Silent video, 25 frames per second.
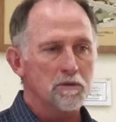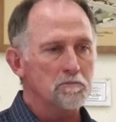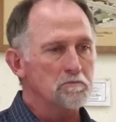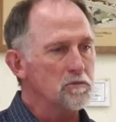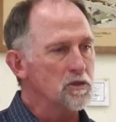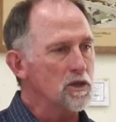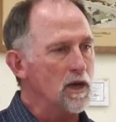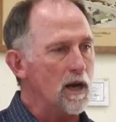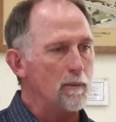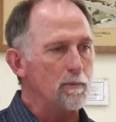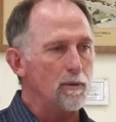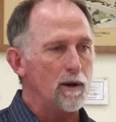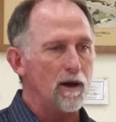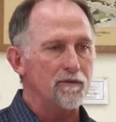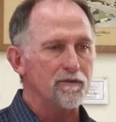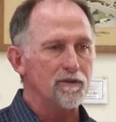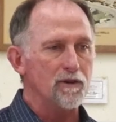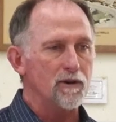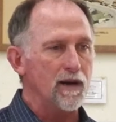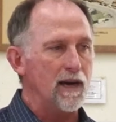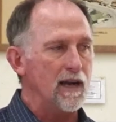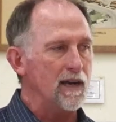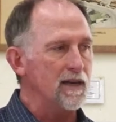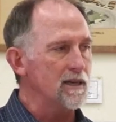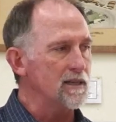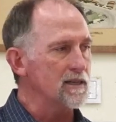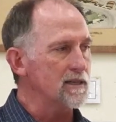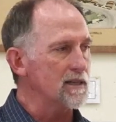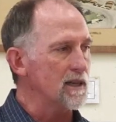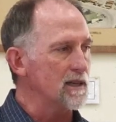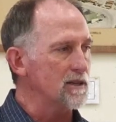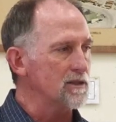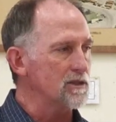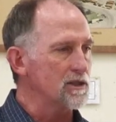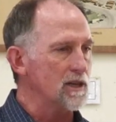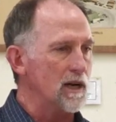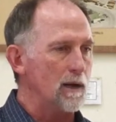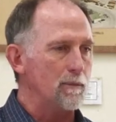Chop off your hand, he
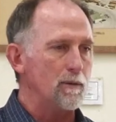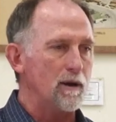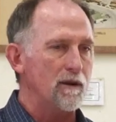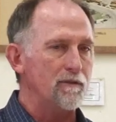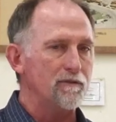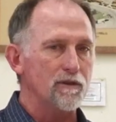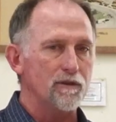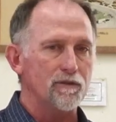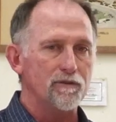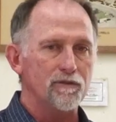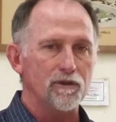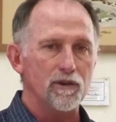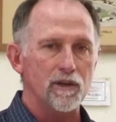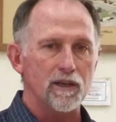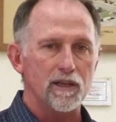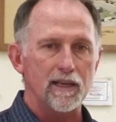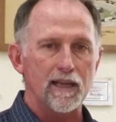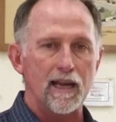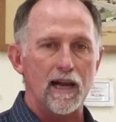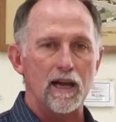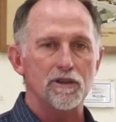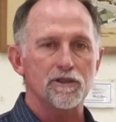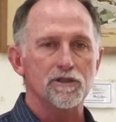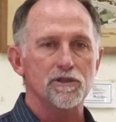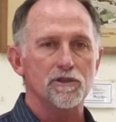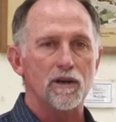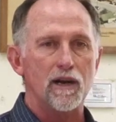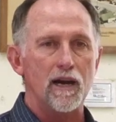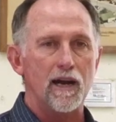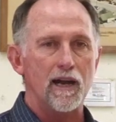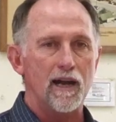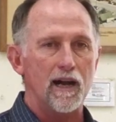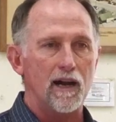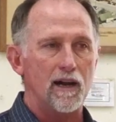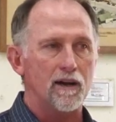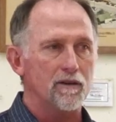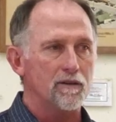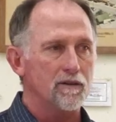says. Chop off your foot. Gouge your eye
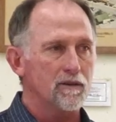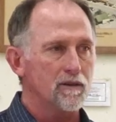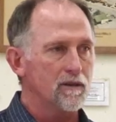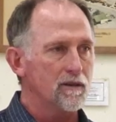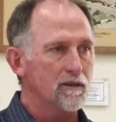out.